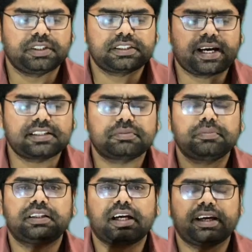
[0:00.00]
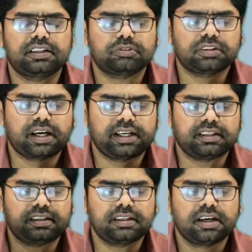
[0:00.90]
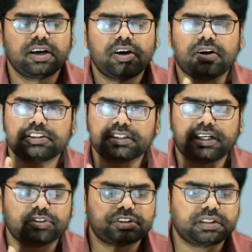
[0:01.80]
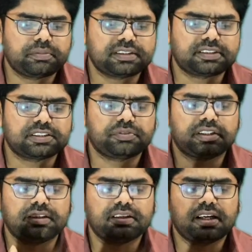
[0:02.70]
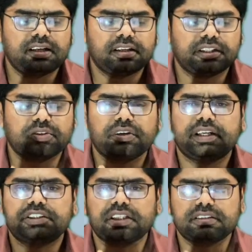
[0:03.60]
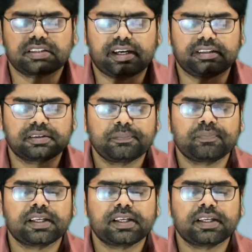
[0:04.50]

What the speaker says: which adds methyl to the adenine or cytosine bases within the recognition site,